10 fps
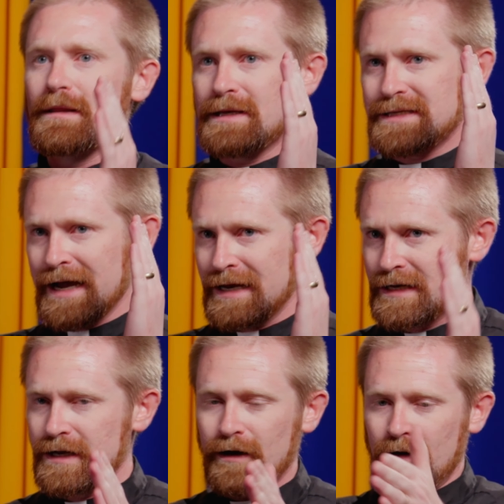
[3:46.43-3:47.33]
this
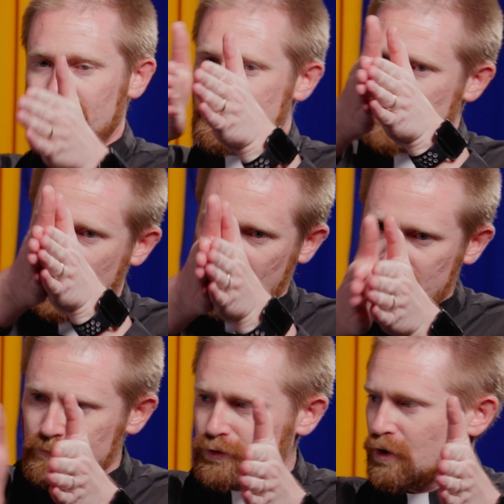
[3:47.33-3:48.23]
idea of this
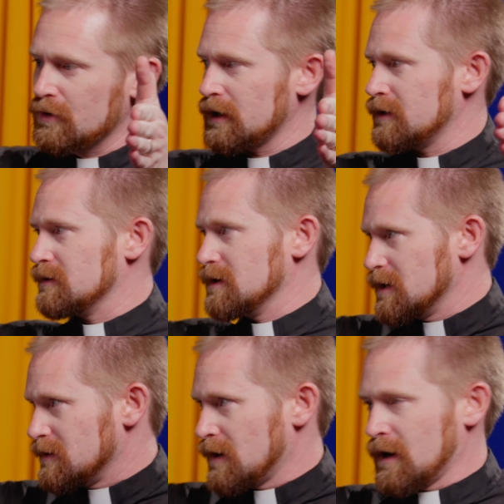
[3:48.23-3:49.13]
unbroken
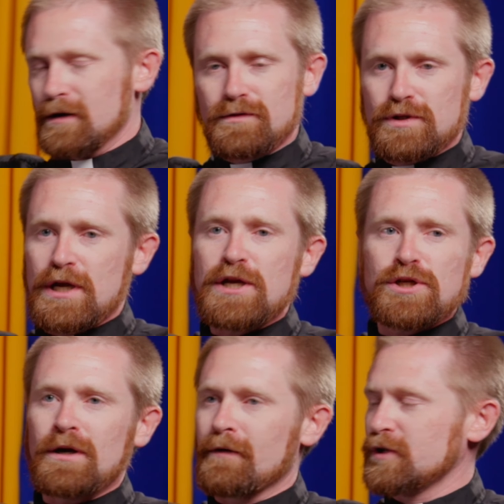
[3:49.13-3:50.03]
uh,
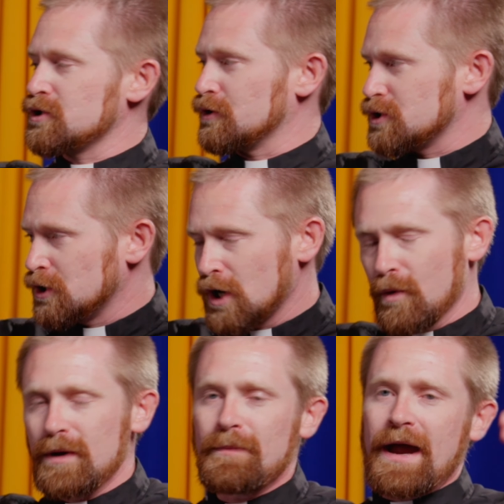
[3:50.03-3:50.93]
teaching of the church
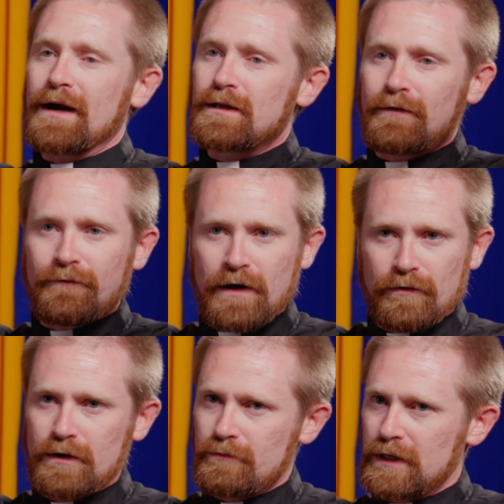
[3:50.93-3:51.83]
going back to the
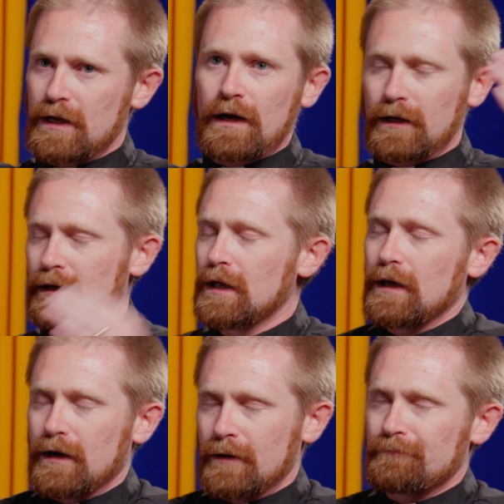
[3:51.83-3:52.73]
very beginning,
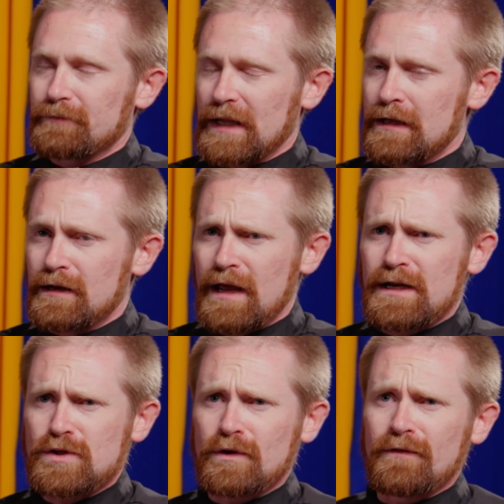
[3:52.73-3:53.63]
um, and any
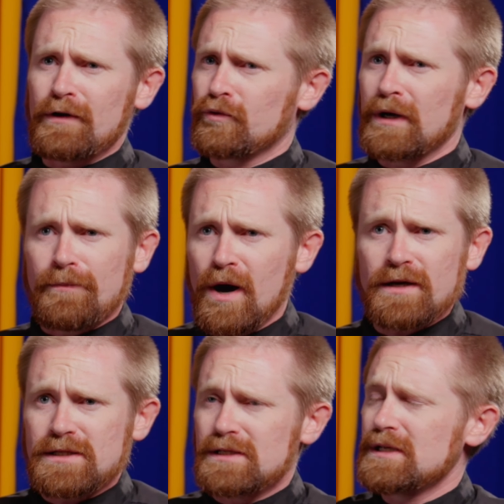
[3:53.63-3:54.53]
sort of great
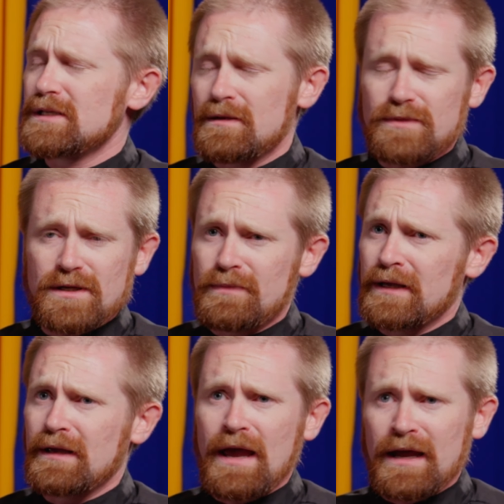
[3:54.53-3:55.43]
apostasy seems to
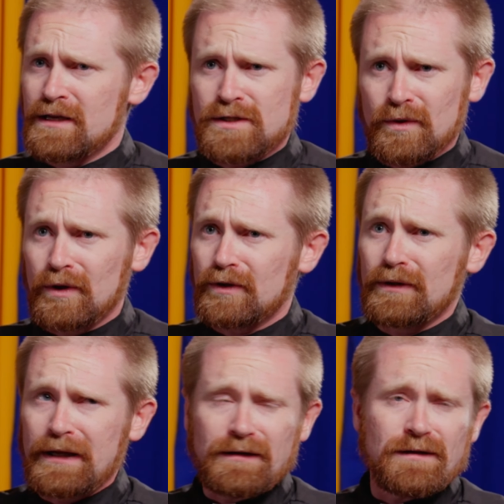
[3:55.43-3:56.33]
be ahistorical
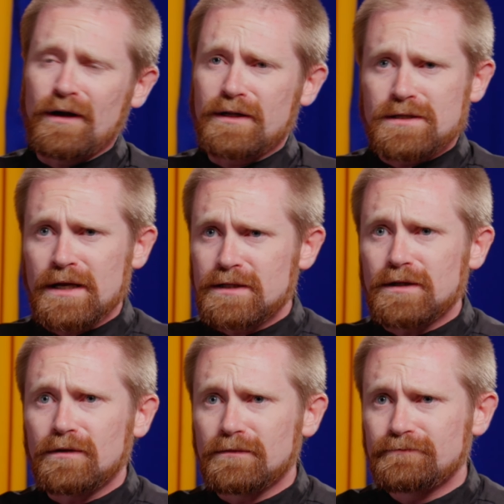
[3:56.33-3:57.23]
and
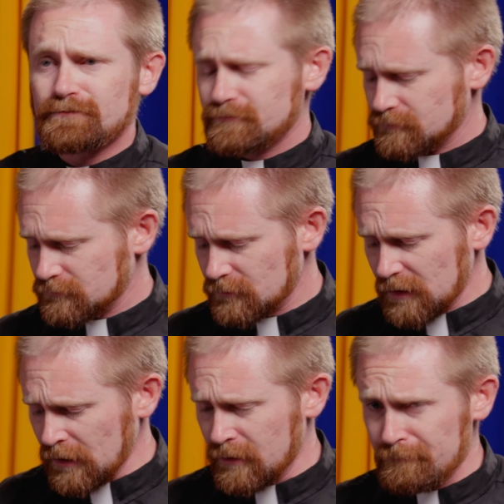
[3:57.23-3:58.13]
nonsensical.
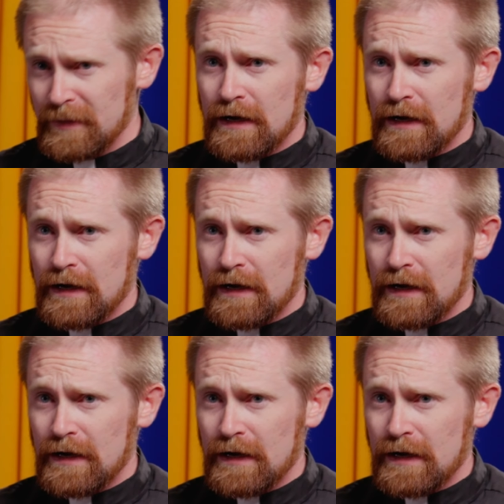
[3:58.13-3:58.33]
Um,